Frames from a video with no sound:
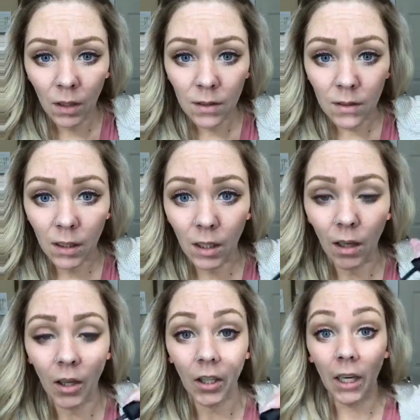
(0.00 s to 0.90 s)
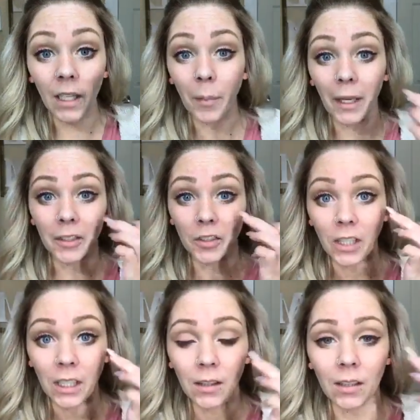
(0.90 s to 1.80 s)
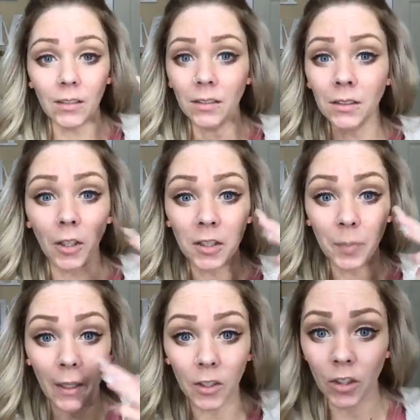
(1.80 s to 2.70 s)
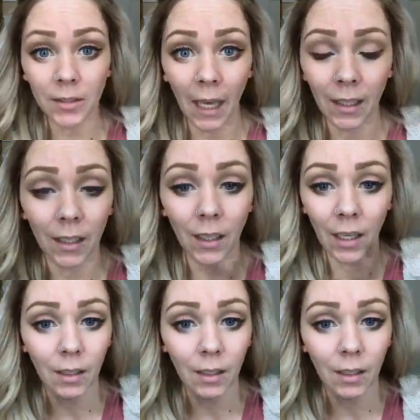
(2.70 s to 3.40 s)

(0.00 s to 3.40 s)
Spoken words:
See, already my underneath looks better just adding